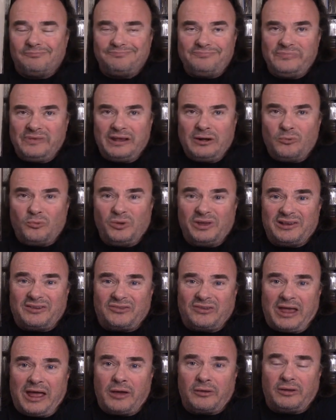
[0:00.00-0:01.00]
They don't really
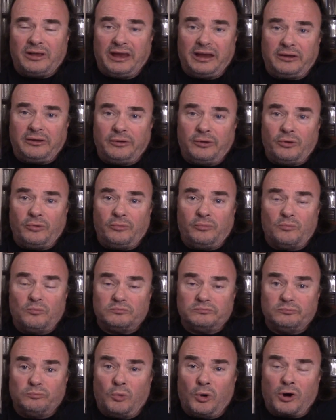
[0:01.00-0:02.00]
sound like you know
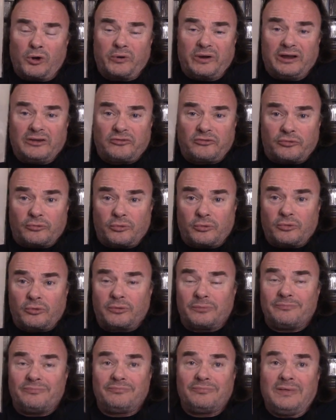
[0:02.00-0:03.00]
Warrant
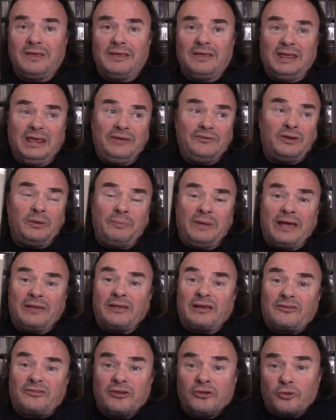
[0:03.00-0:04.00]
or even a band
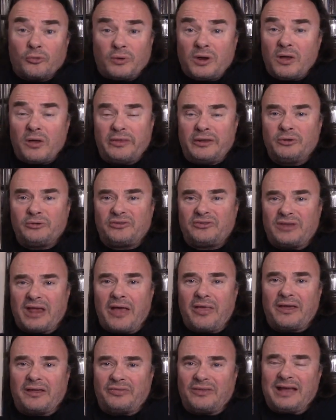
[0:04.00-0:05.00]
like Cinderella. They don't
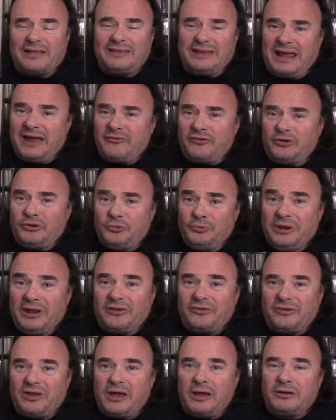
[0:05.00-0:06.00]
sound like that. They have a
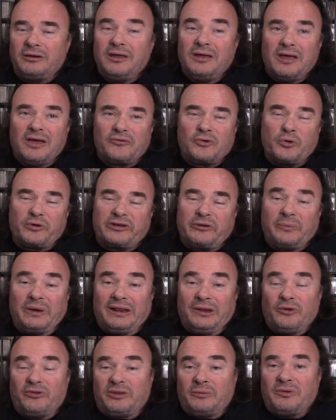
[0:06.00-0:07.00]
unique sound. Of course,
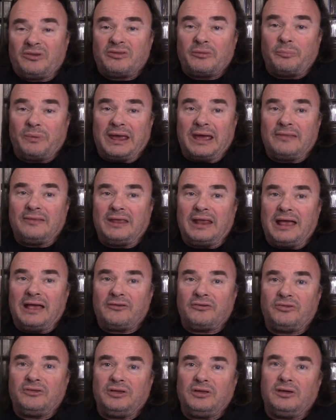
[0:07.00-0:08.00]
everybody knows them as the band that
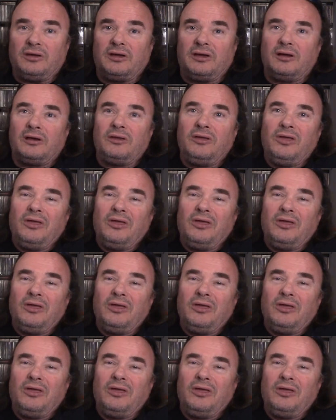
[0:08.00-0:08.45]
has the uh,